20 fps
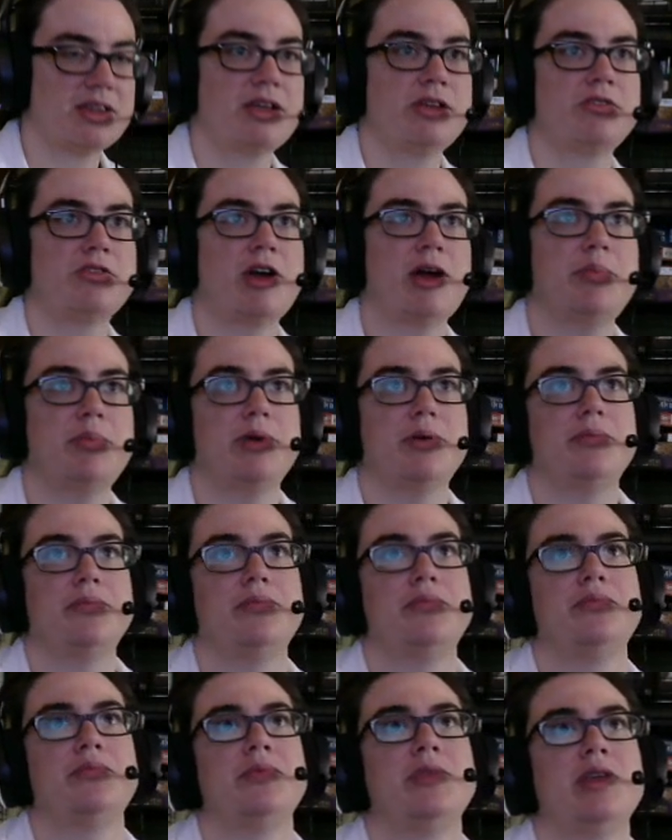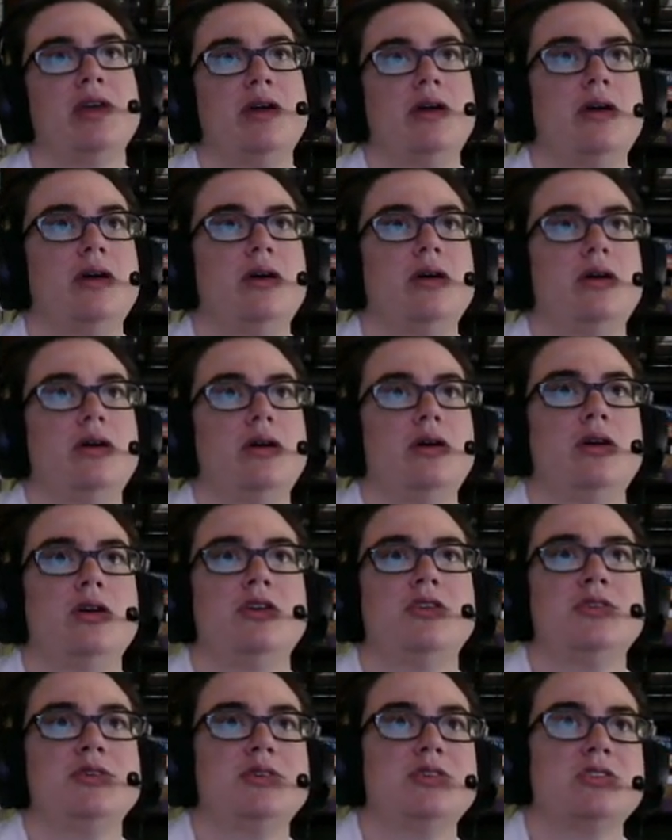then wrap it.
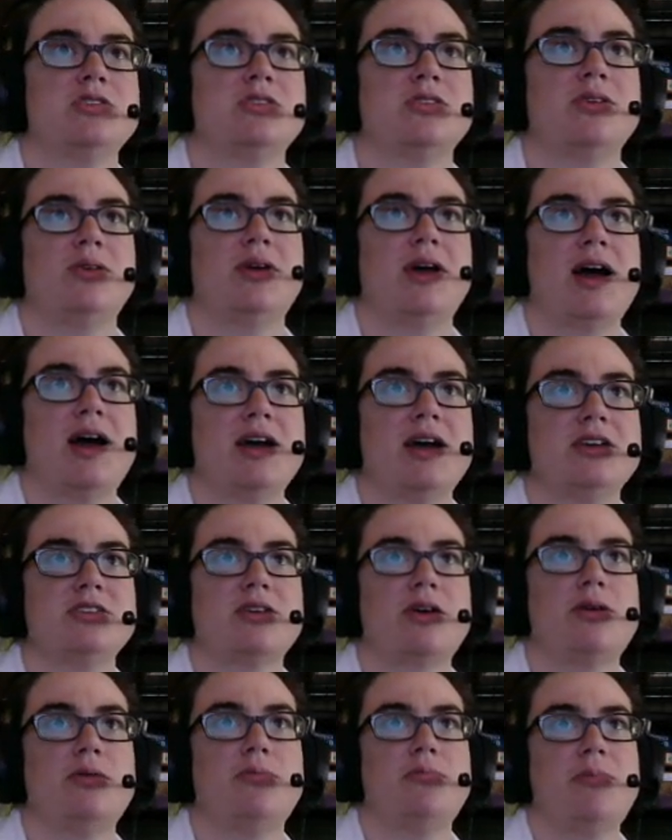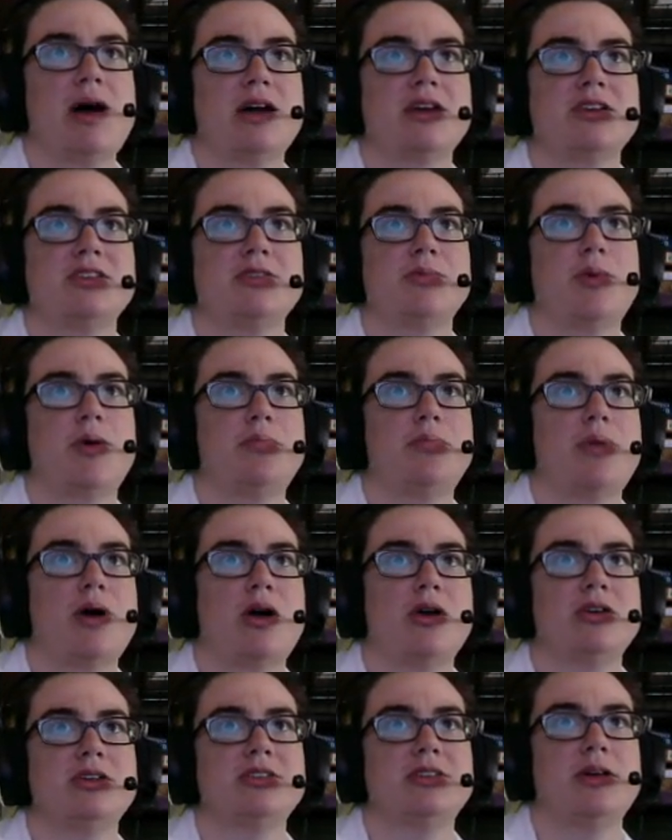So, Caesar maximum
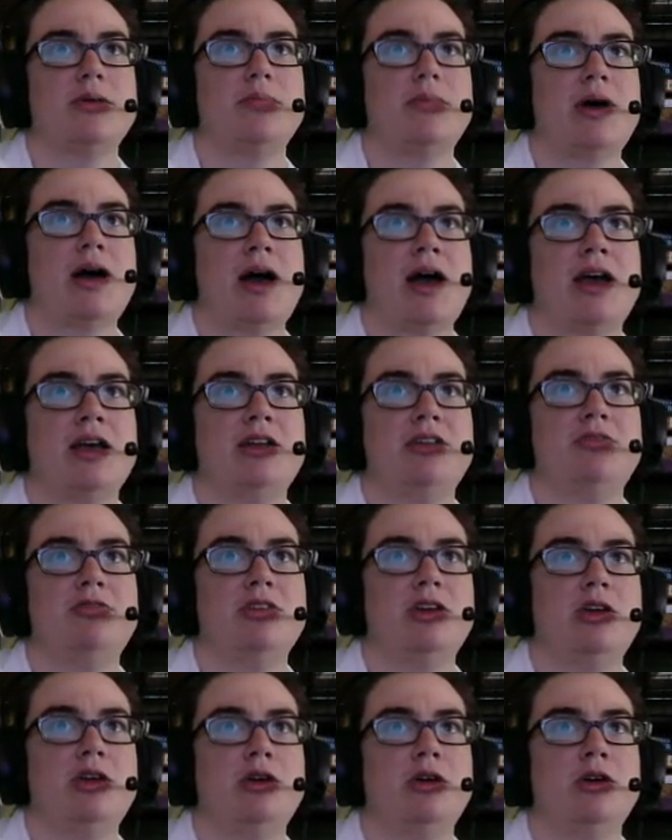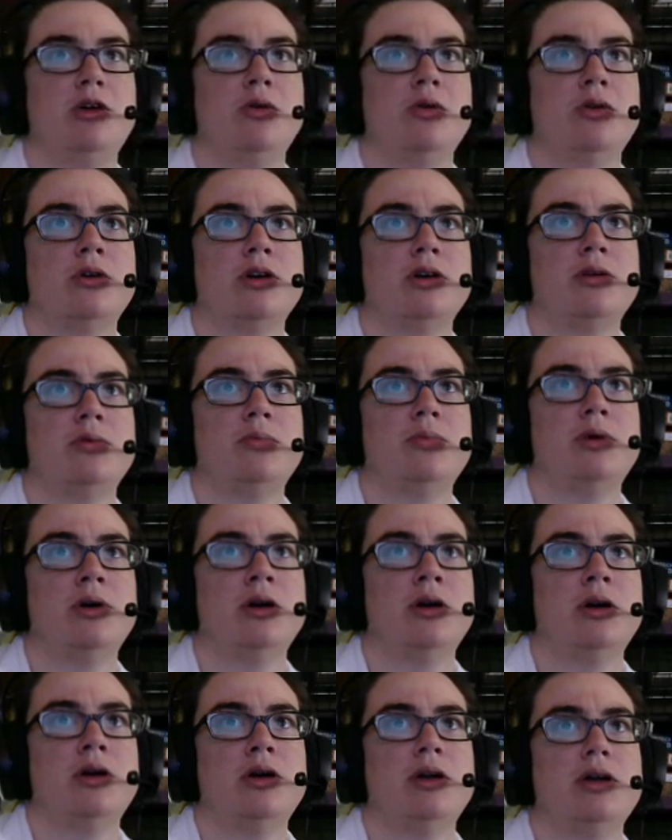partem aedificiorum
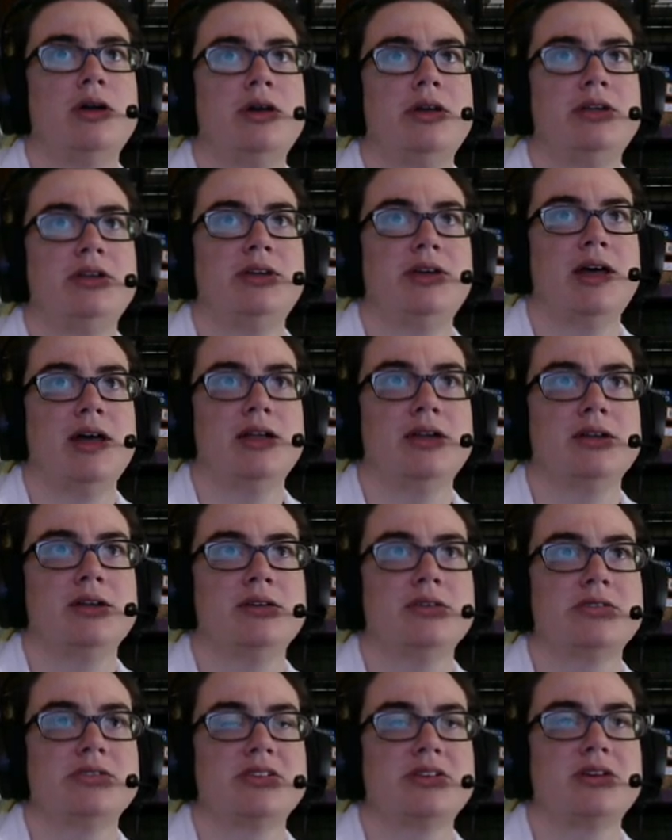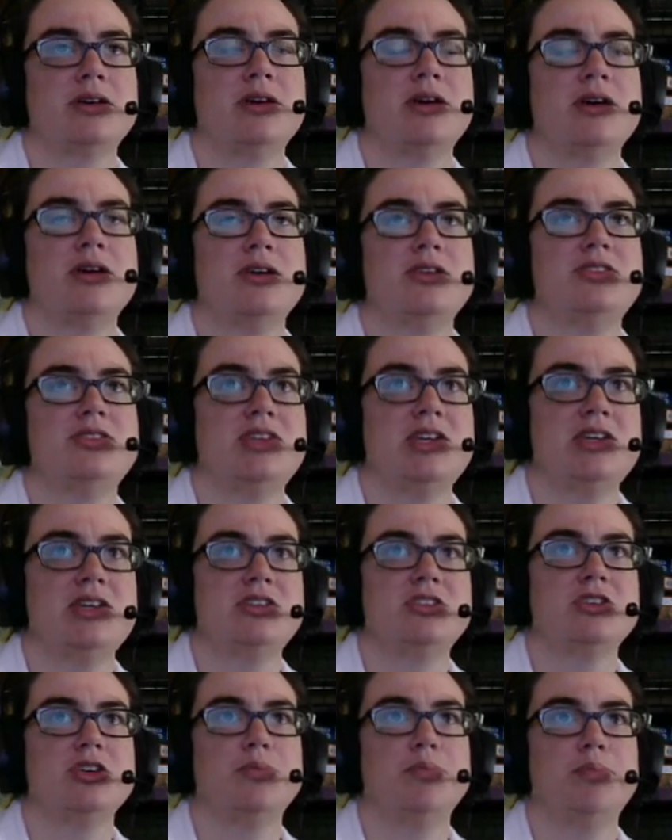incendent.
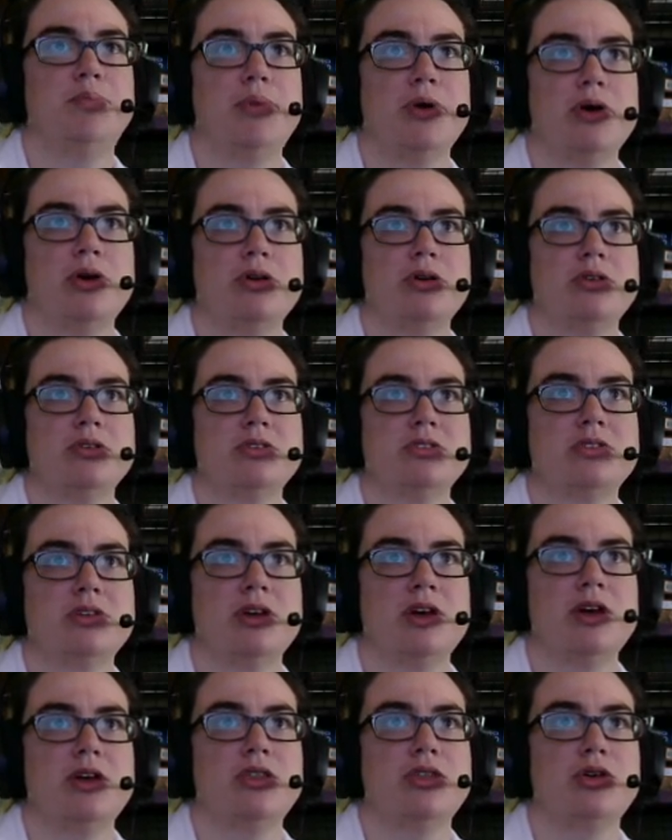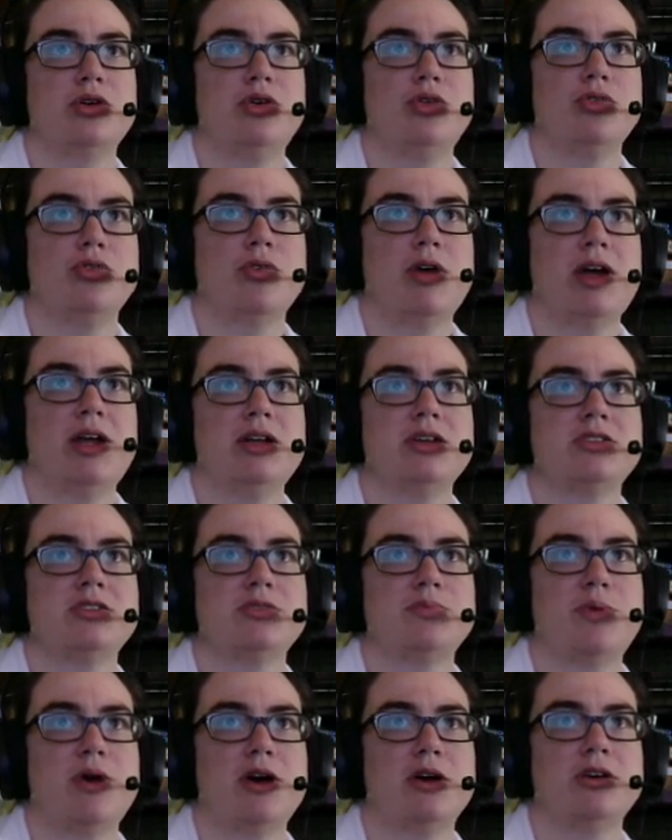Caesar burned the greatest
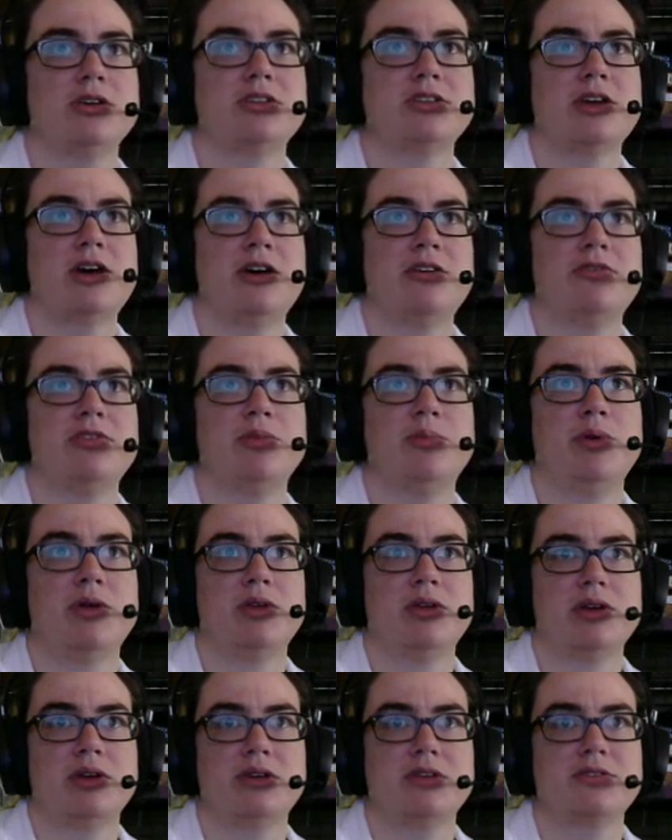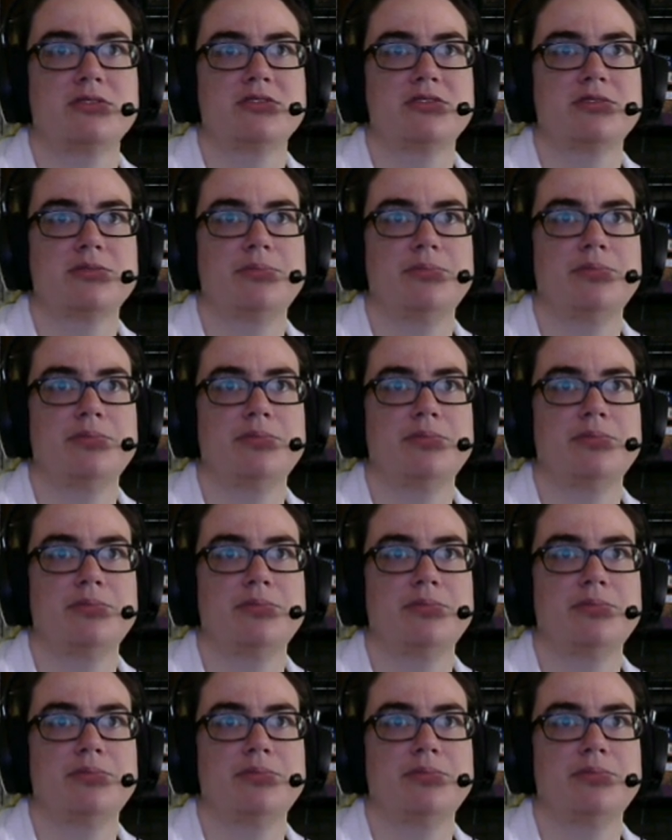part of the buildings.